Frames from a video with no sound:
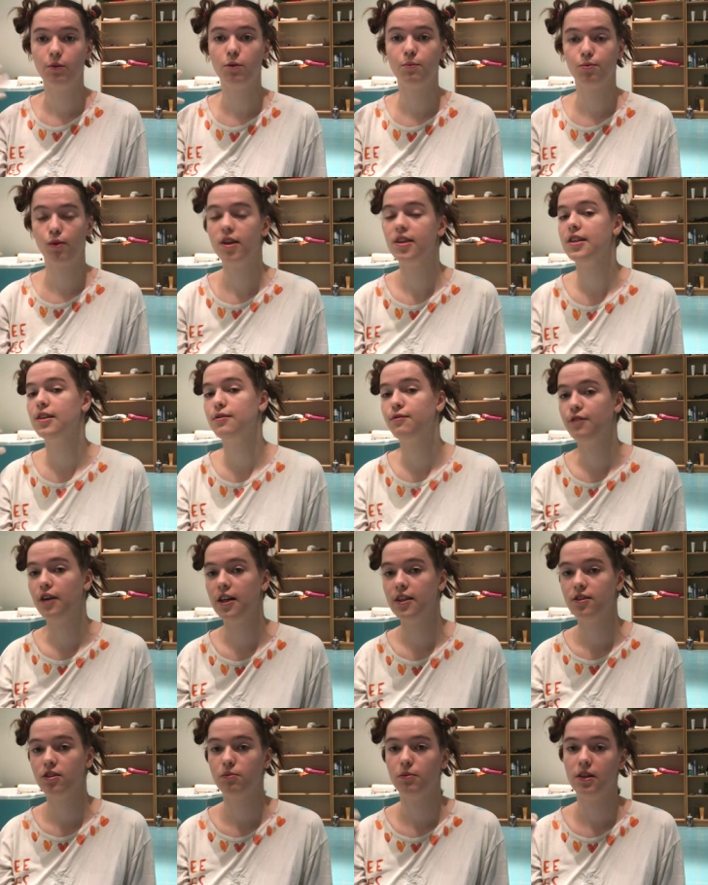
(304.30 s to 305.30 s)
will process
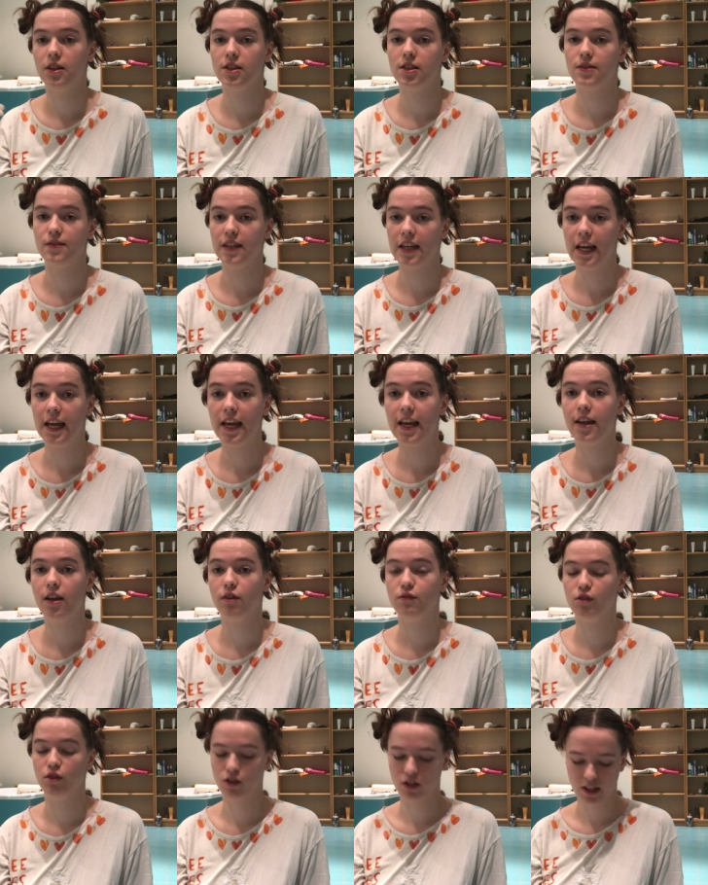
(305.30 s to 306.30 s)
faster because of the heat
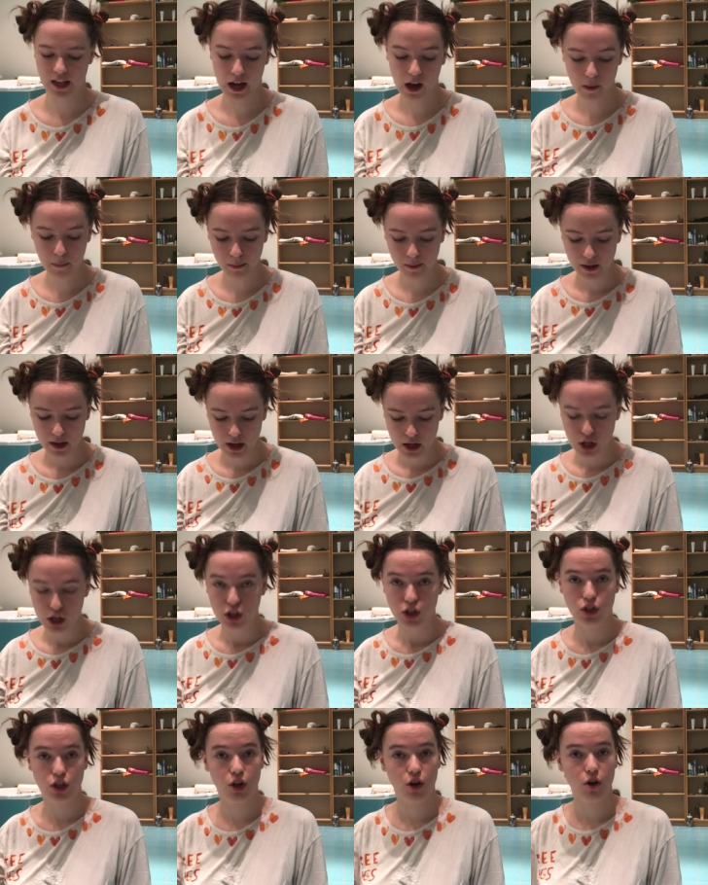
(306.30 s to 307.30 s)
of your scalp.
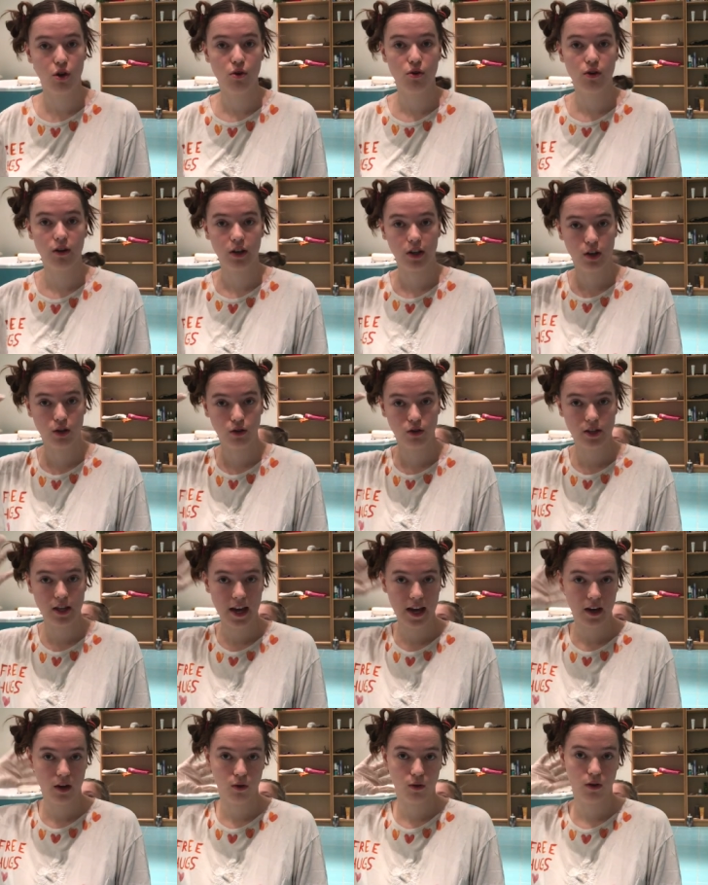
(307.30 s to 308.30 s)
So you
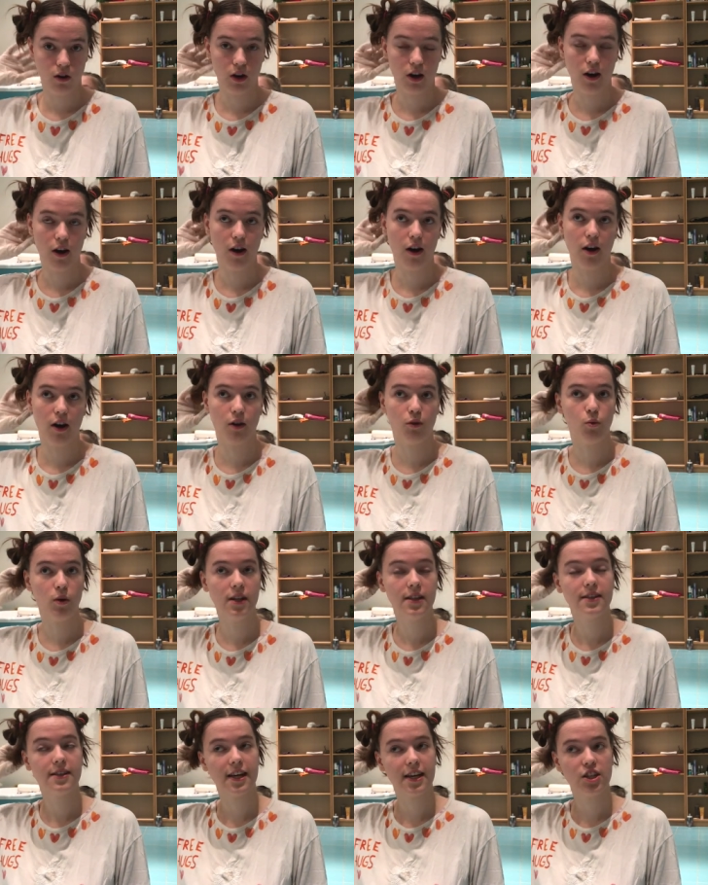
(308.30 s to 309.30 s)
take uh,
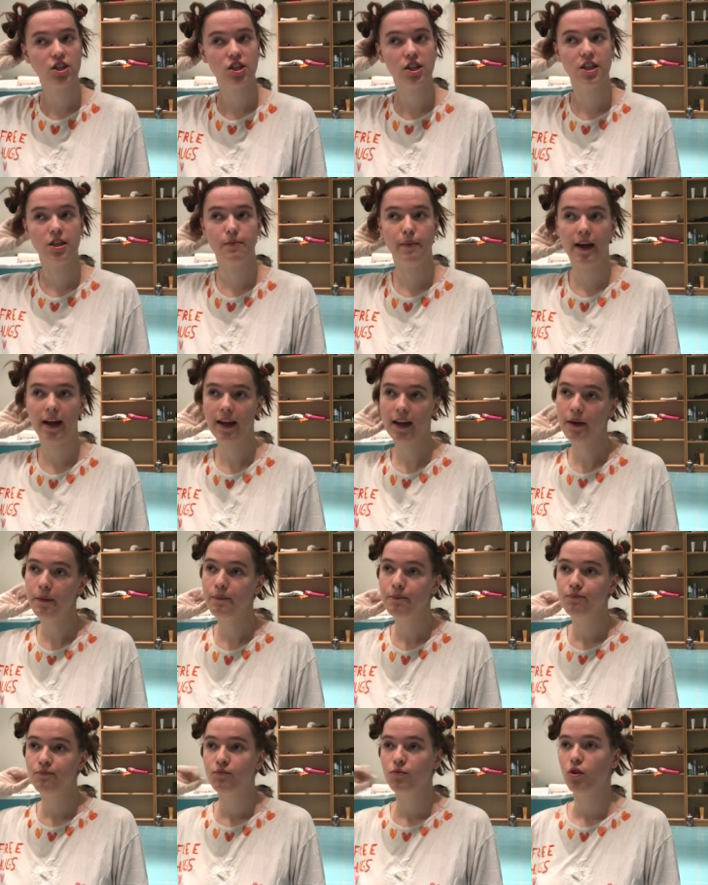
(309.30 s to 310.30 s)
one section in the back
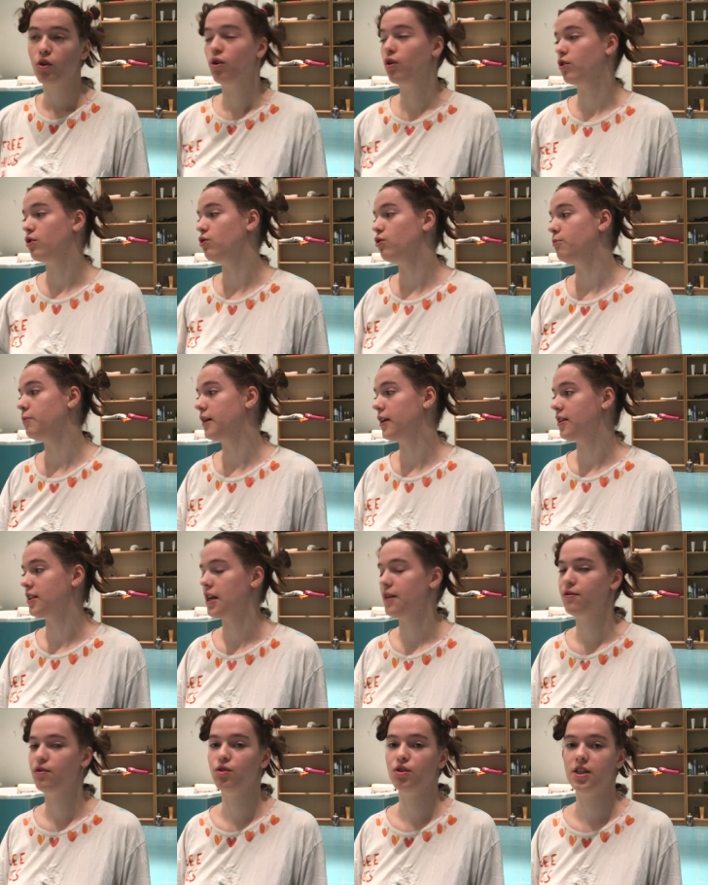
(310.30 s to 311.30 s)
or two because I
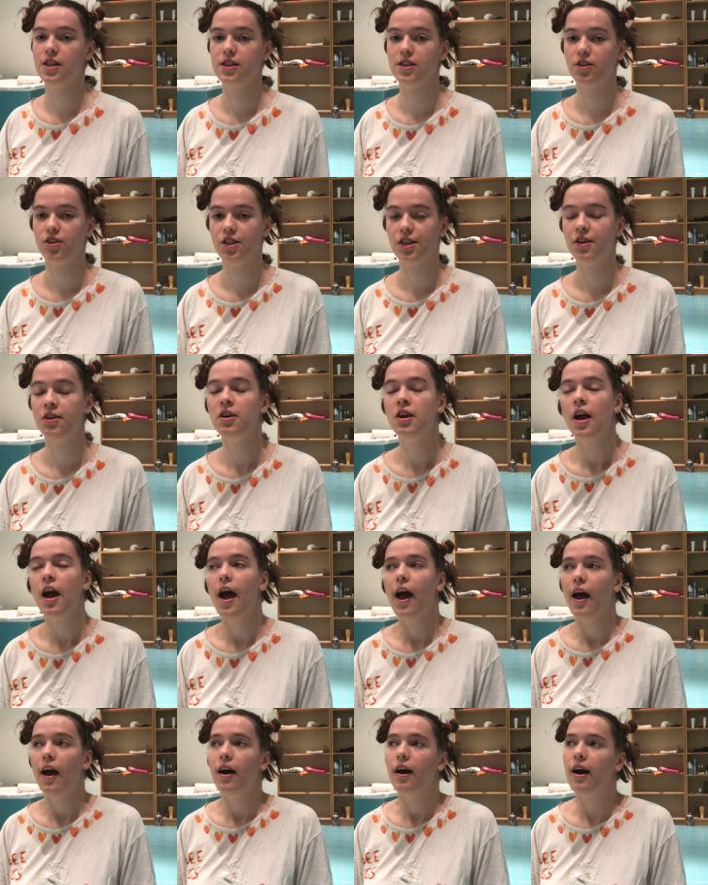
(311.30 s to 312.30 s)
have two sisters here.
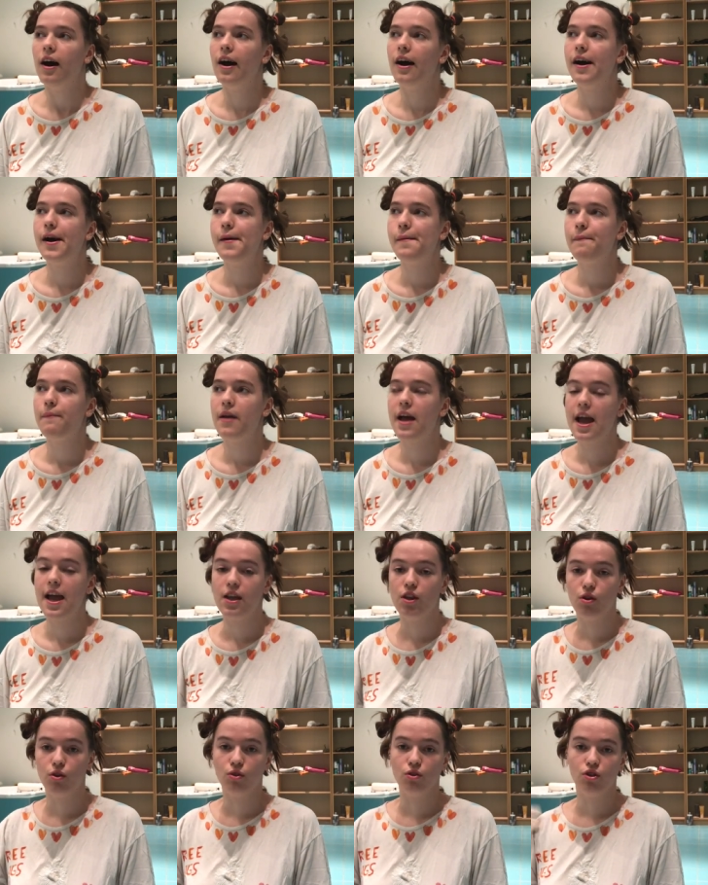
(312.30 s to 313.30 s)
Um,
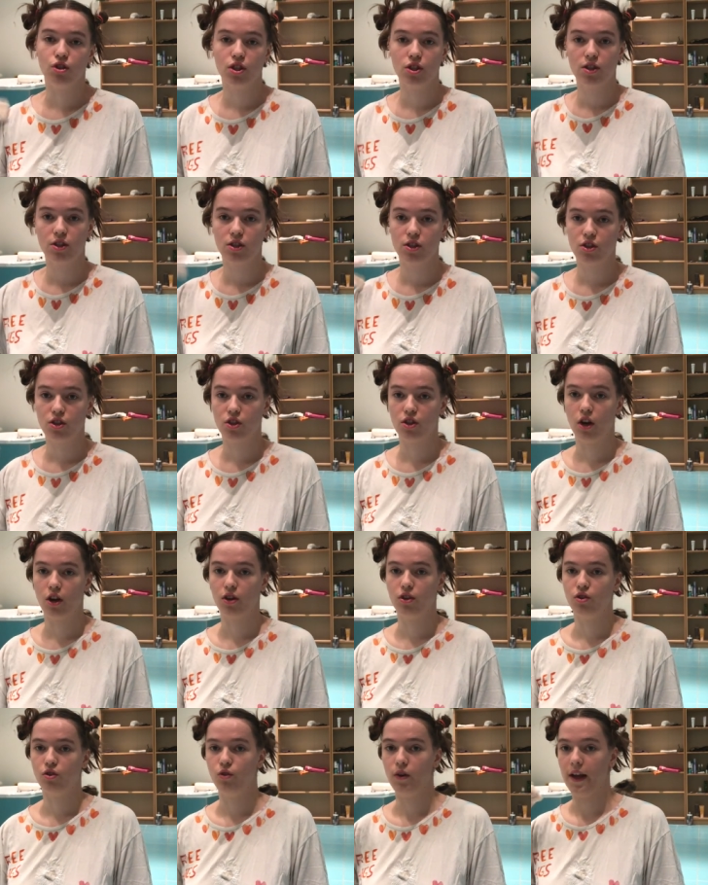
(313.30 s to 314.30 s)
and you just
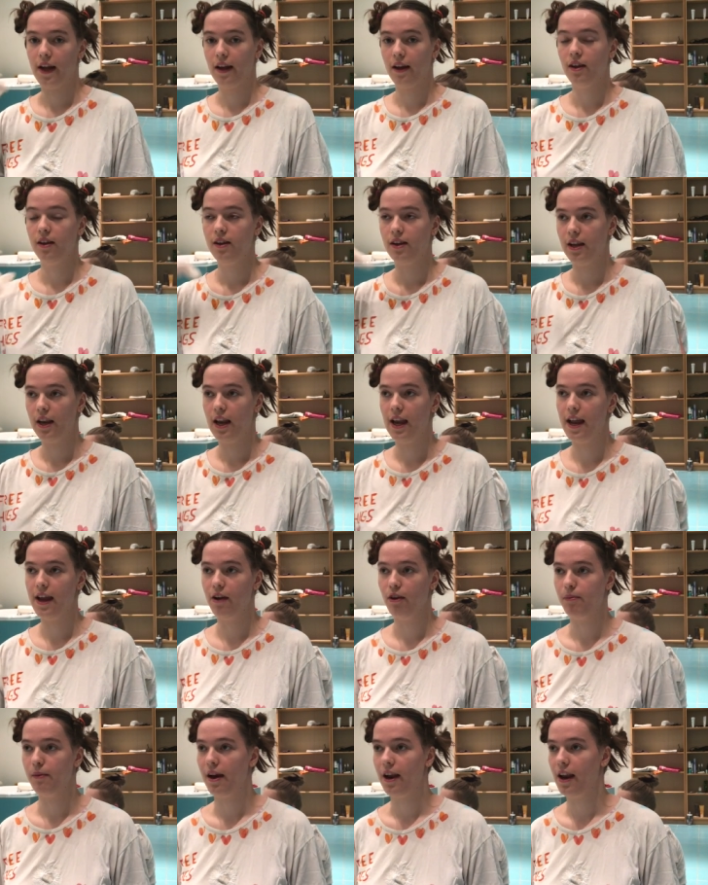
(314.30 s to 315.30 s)
start doing
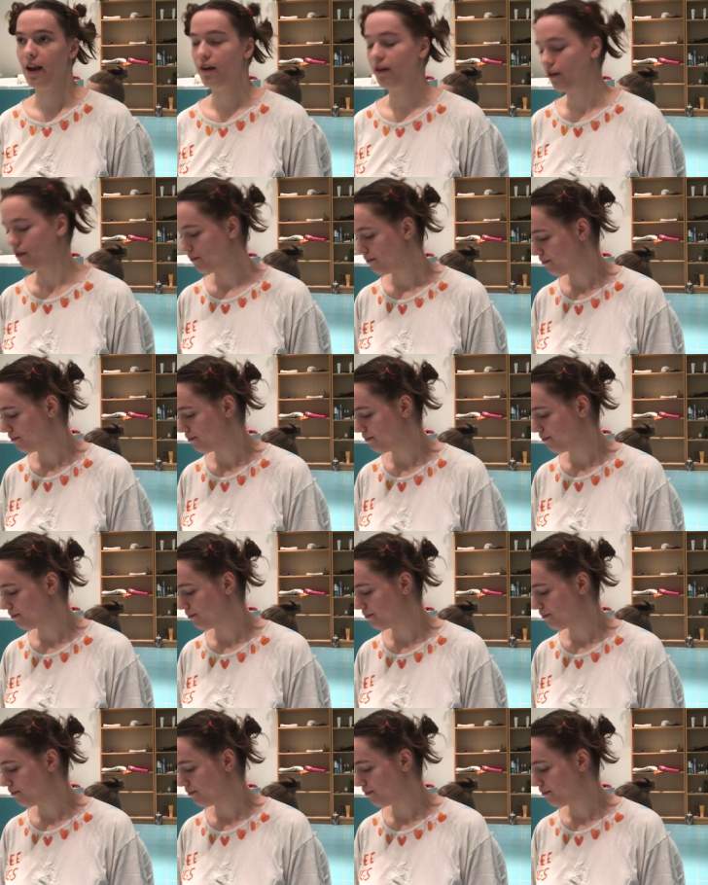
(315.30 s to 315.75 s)
layer by layer.